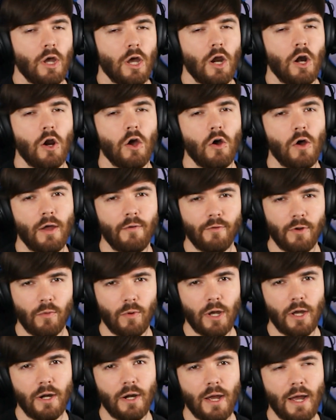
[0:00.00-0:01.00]
Hello
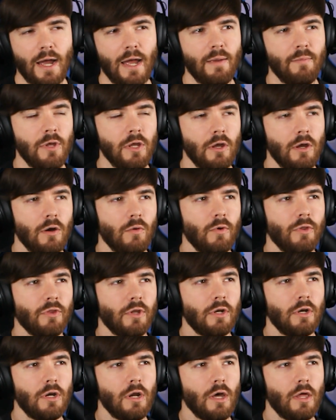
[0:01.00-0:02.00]
everyone, I'm here with
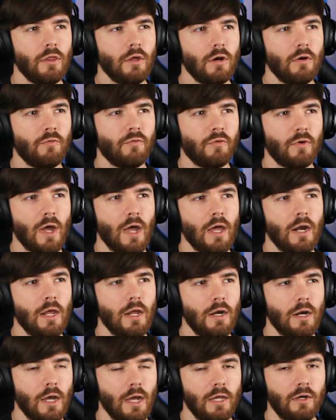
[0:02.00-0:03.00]
another
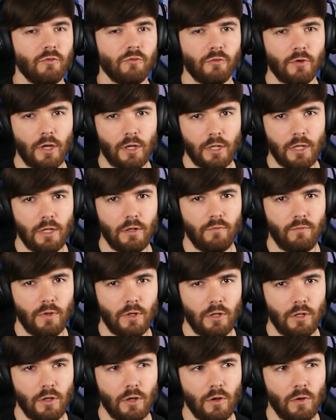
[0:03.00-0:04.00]
Friday Night Funkin'
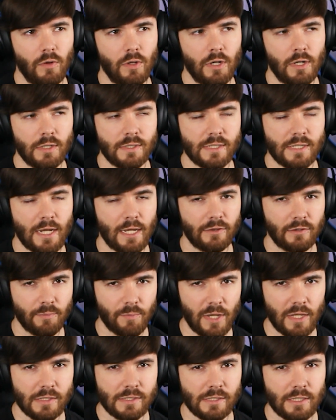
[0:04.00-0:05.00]
video. It is not the
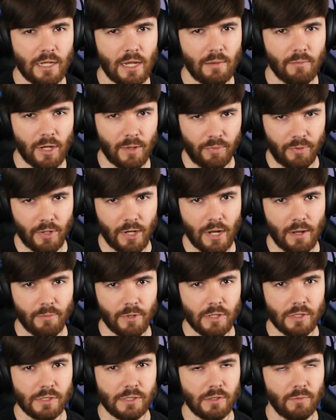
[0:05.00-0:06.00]
base game, I
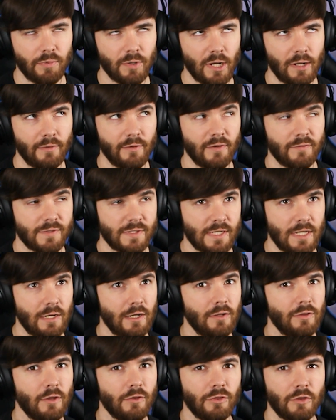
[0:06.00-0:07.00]
promise. You probably have seen
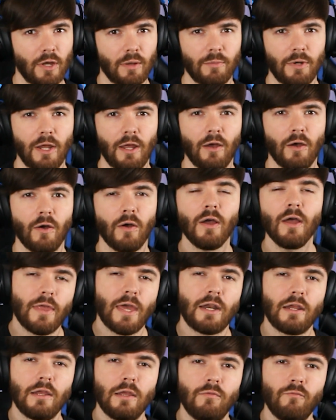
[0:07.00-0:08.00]
in the thumbnail
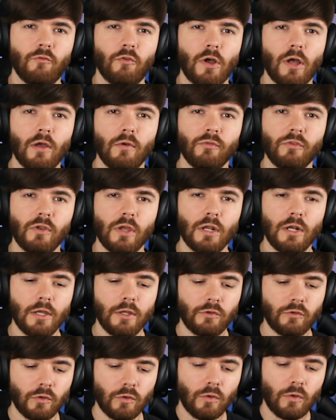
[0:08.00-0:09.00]
that it involves a
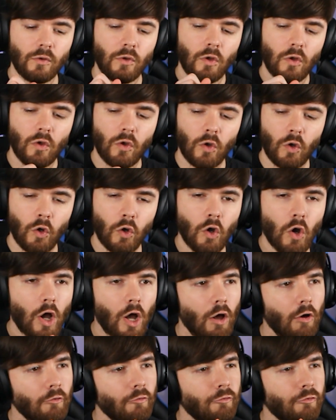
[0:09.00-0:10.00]
little
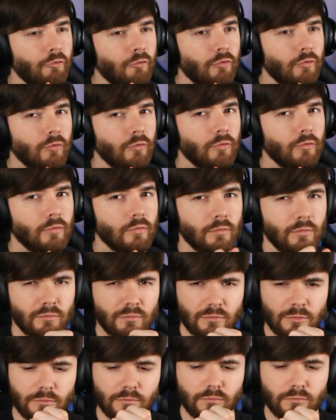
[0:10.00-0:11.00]
golf.
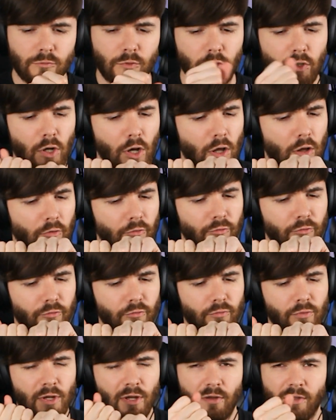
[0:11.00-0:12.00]
Golf.
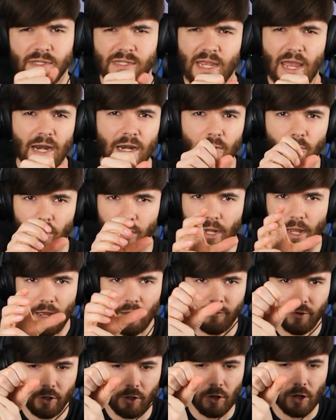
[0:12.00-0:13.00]
Has anyone
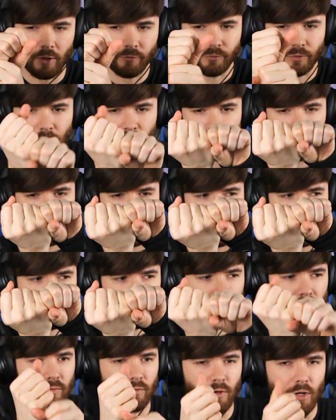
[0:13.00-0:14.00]
ever golfed like that?
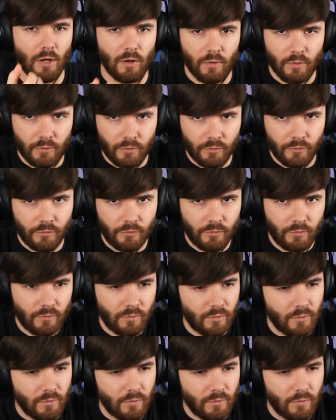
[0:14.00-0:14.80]
No. It's...